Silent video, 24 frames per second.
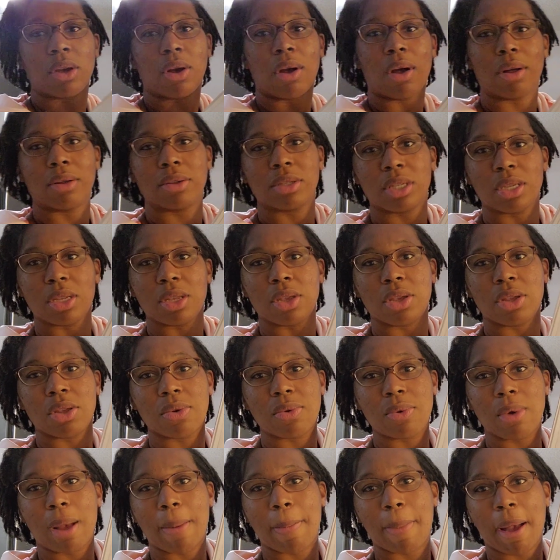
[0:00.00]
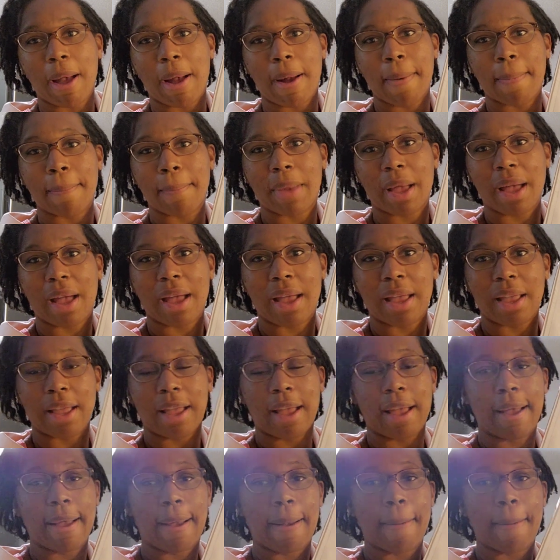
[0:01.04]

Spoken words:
talked to you about my